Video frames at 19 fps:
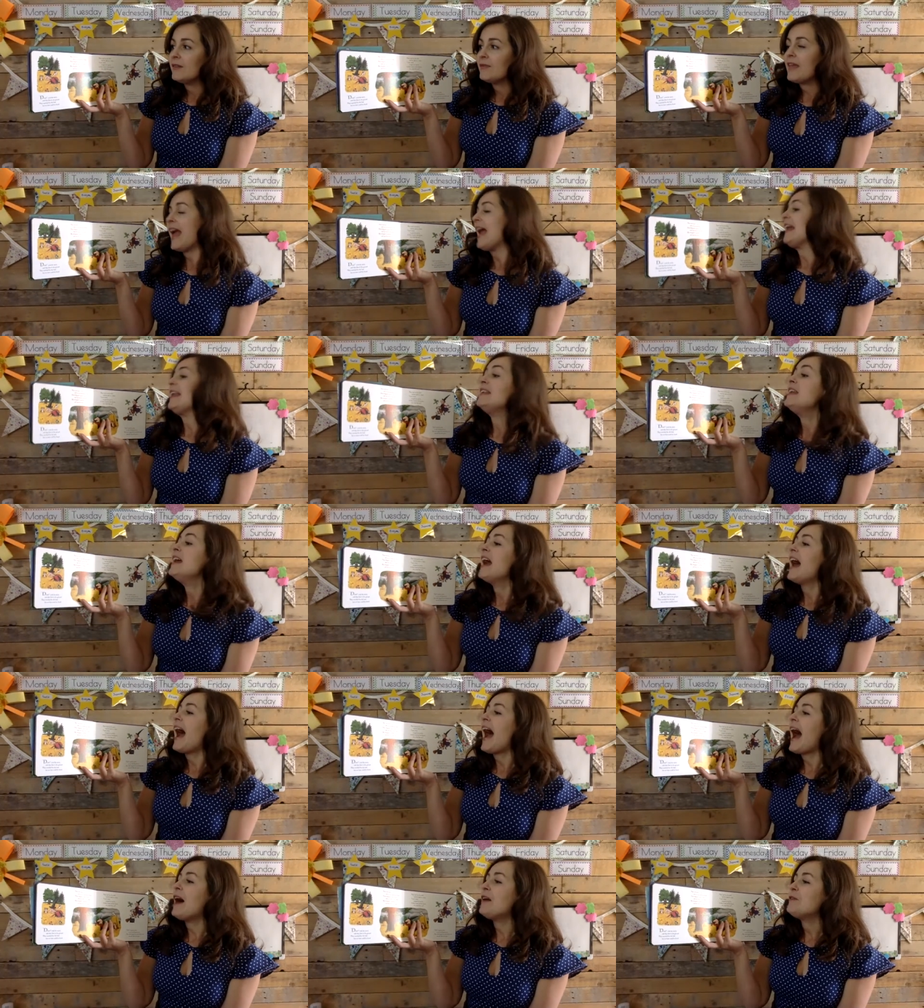Then,
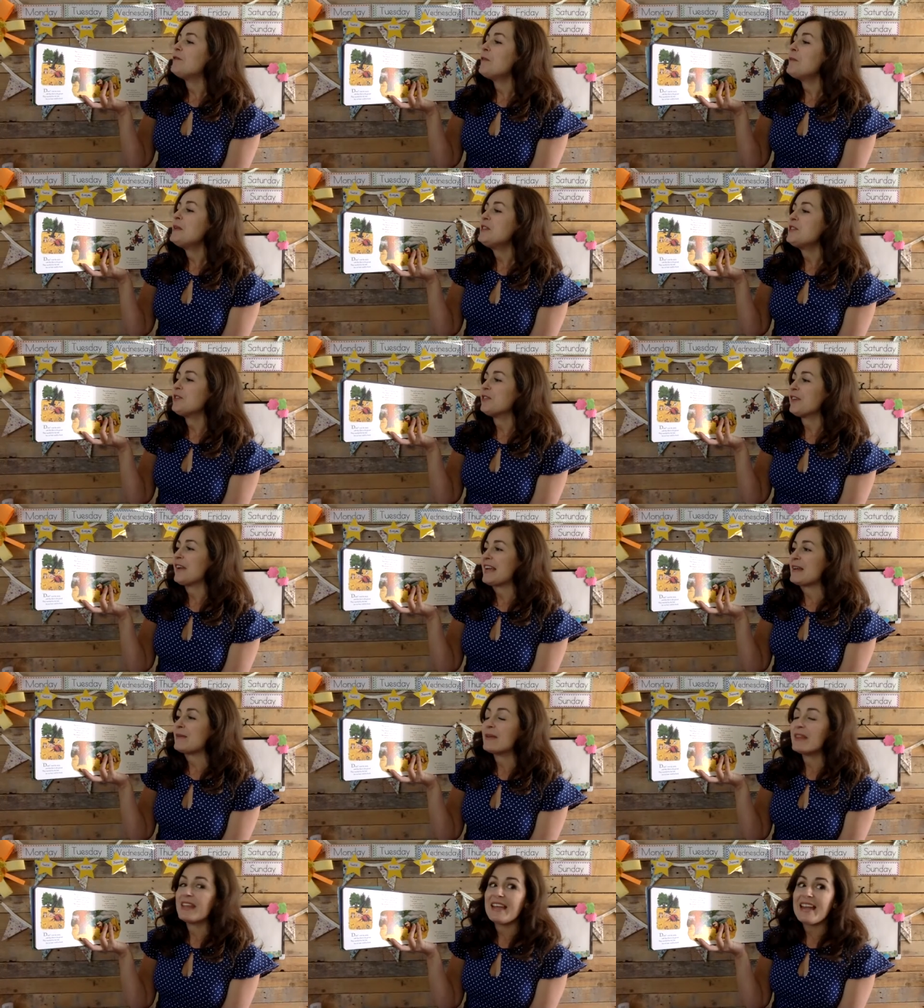out from a tree
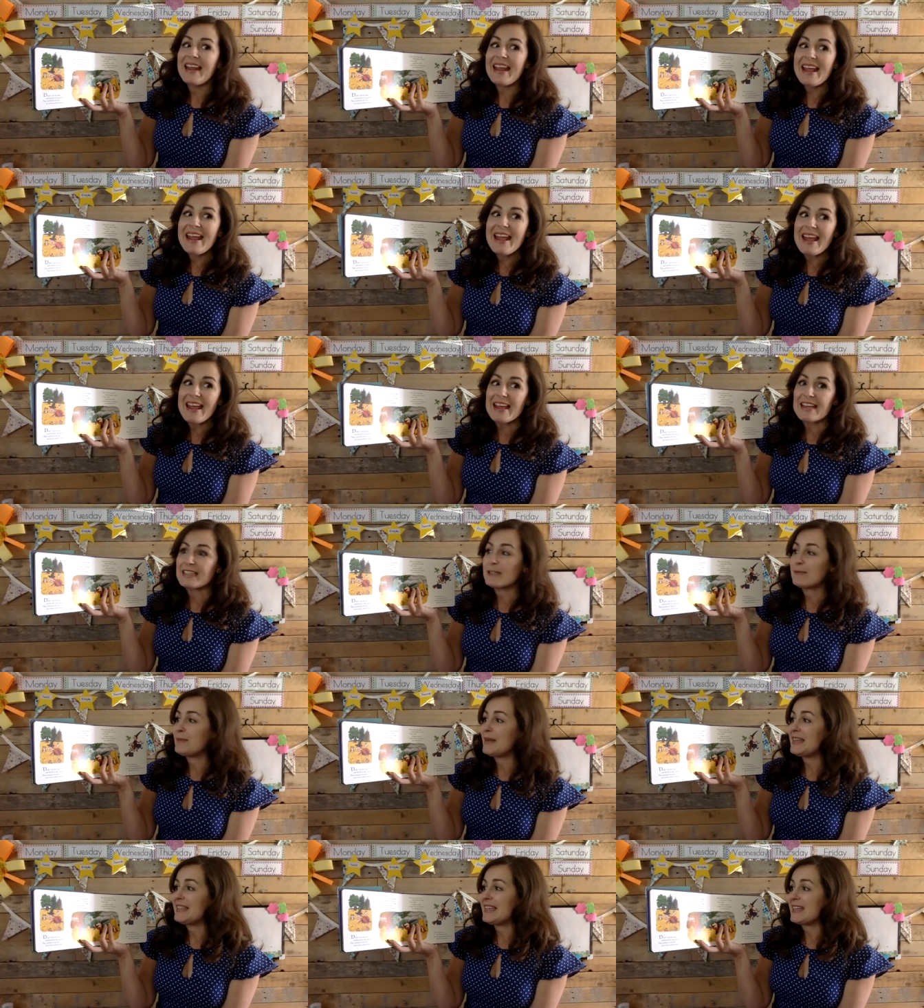with an ear
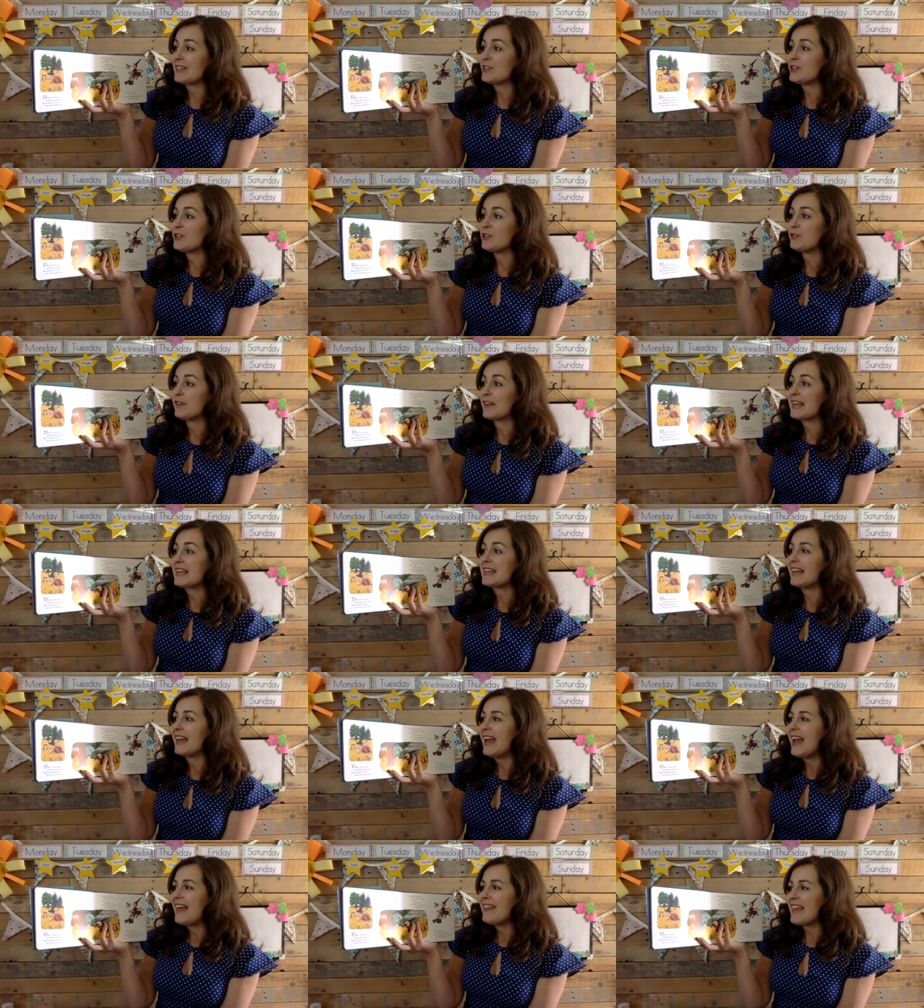splitting shriek,
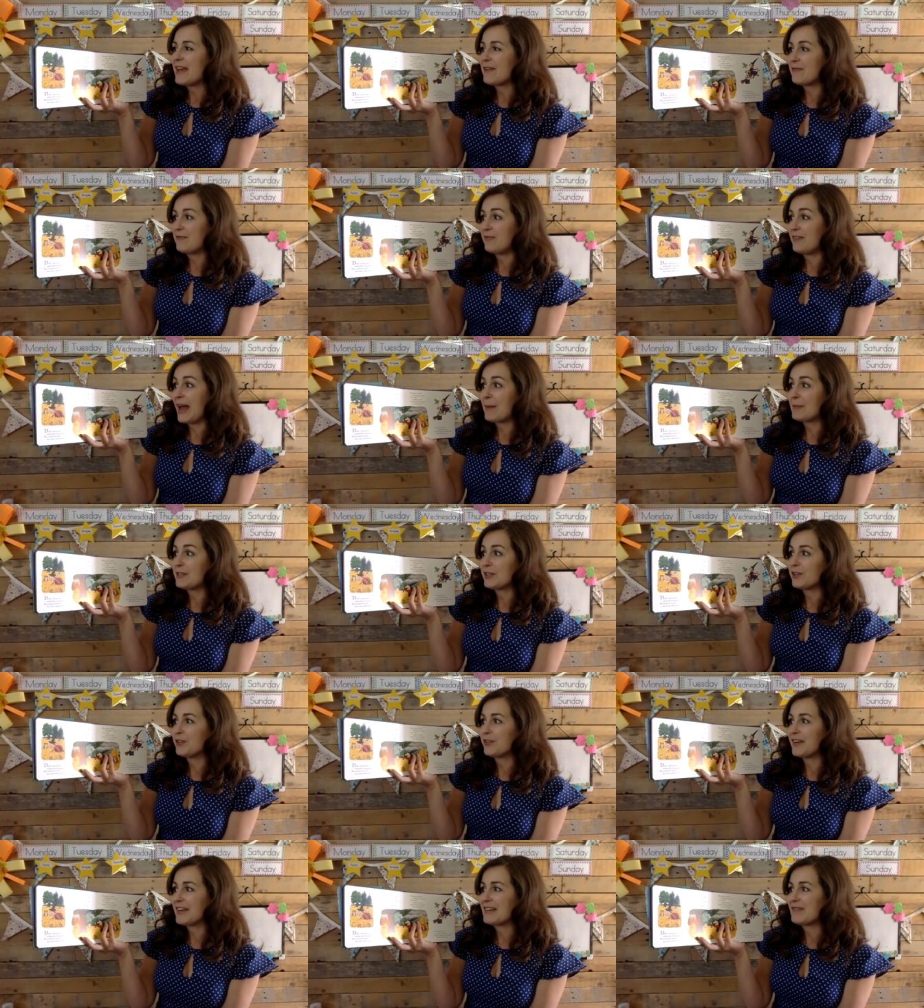there flapped a
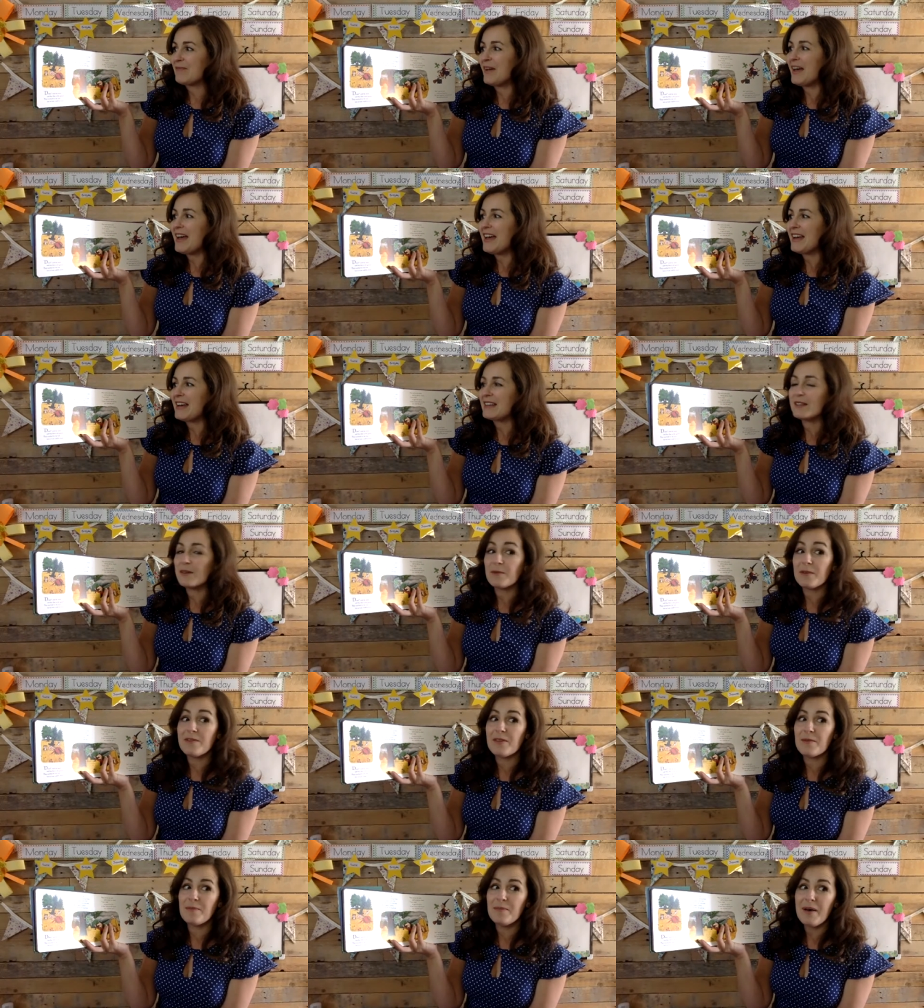green bird
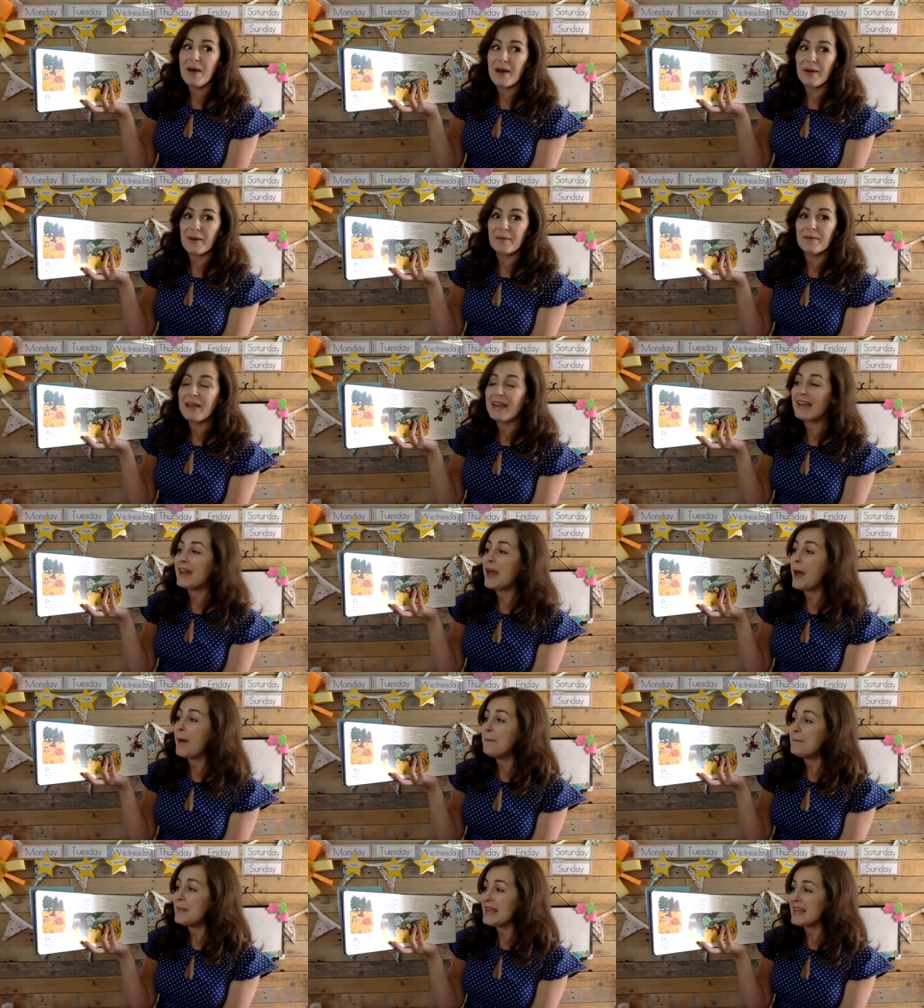with the bow in
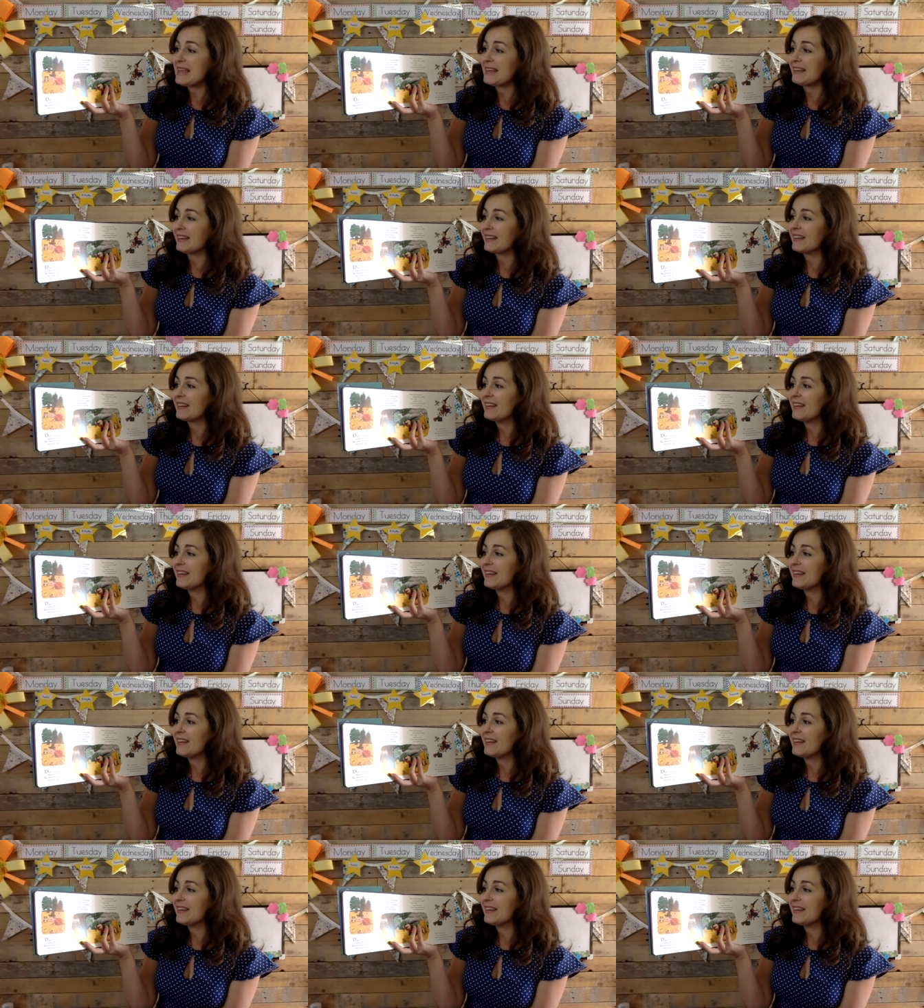her beak.